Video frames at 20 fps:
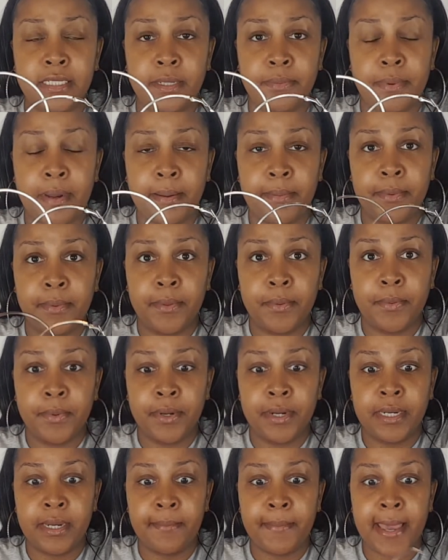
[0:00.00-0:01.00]
They probably were
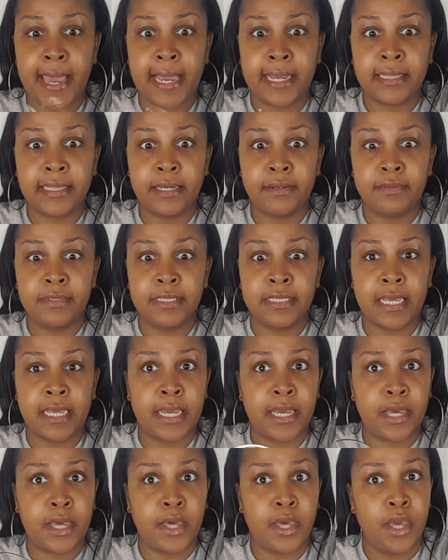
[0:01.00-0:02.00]
in a pack that was
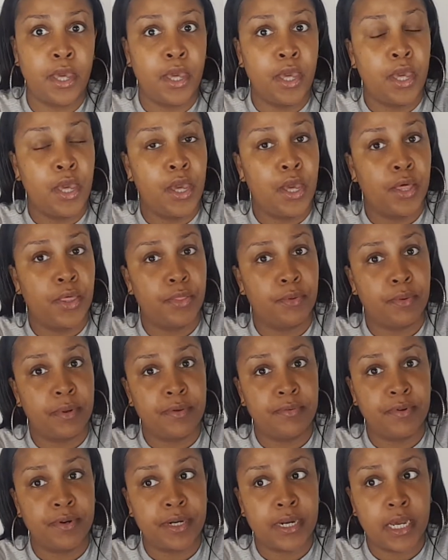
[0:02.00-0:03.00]
like three
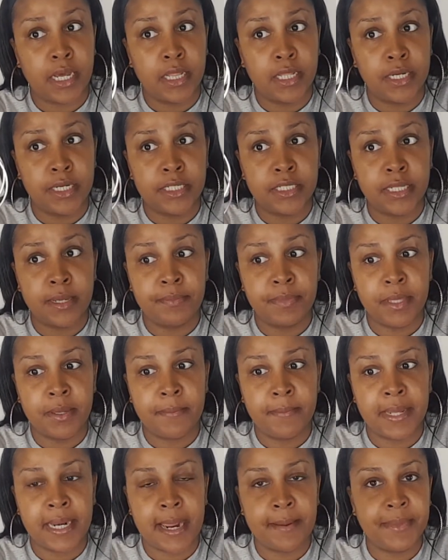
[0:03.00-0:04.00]
for a dollar or
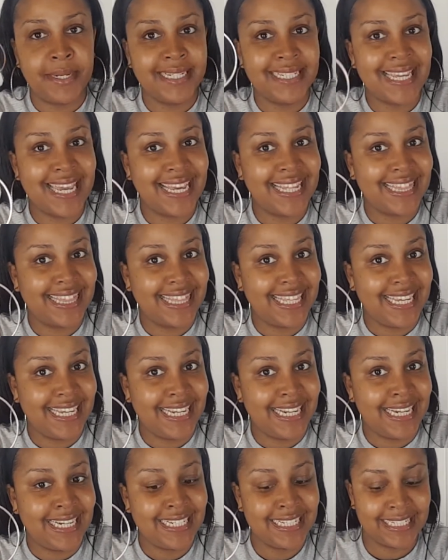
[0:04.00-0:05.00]
something. But I'm gonna take
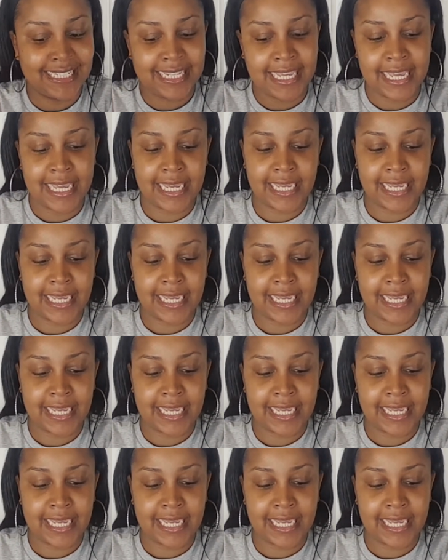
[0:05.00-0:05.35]
these.